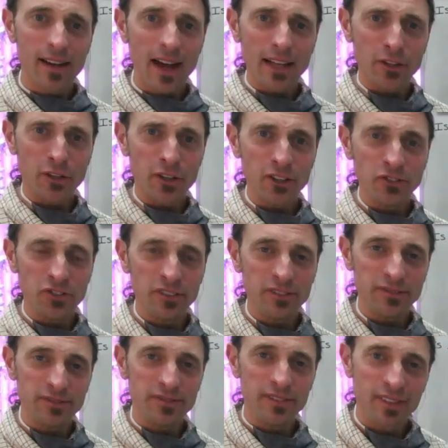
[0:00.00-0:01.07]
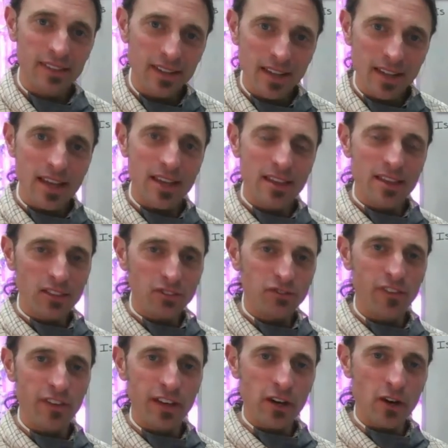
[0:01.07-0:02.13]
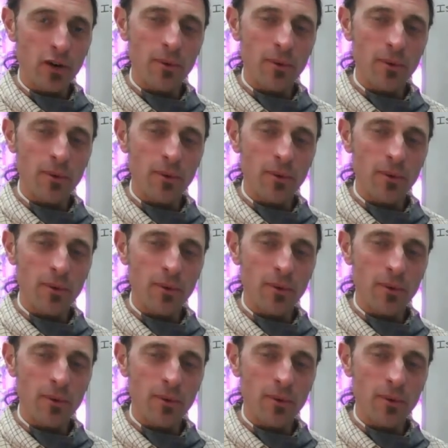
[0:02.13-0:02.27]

Hi learners. In this video